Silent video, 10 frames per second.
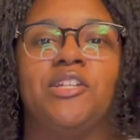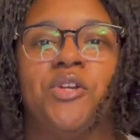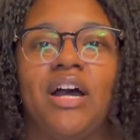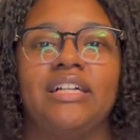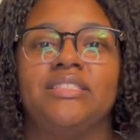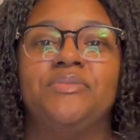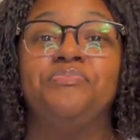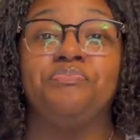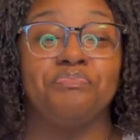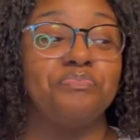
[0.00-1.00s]
you guys.
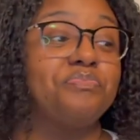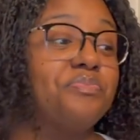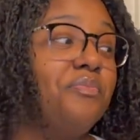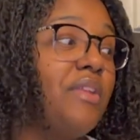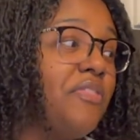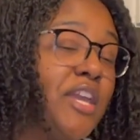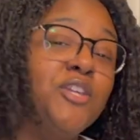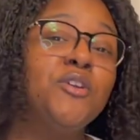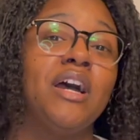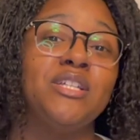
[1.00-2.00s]
Thank
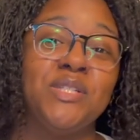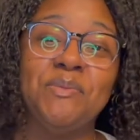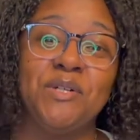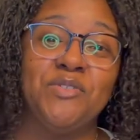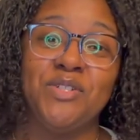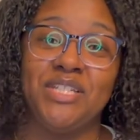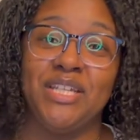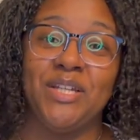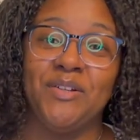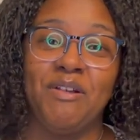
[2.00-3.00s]
you guys so much for
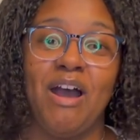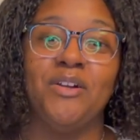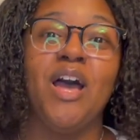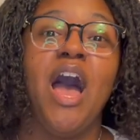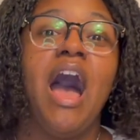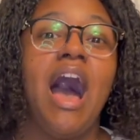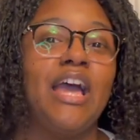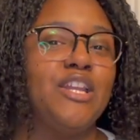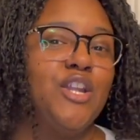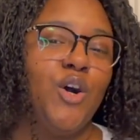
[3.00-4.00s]
sticking around. I
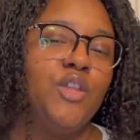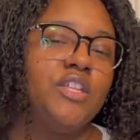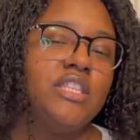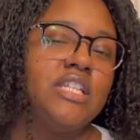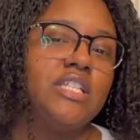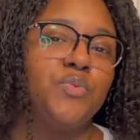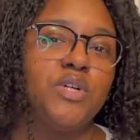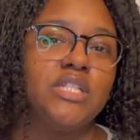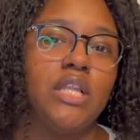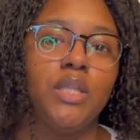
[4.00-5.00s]
know that this
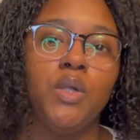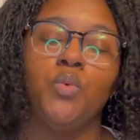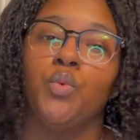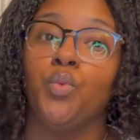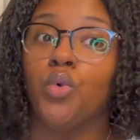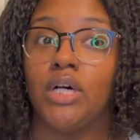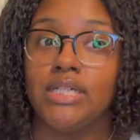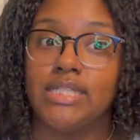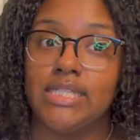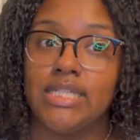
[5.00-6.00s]
was a little
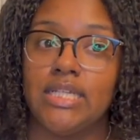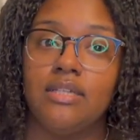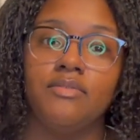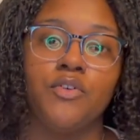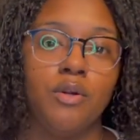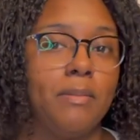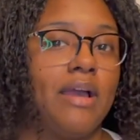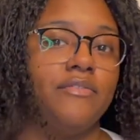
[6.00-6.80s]
rusty for my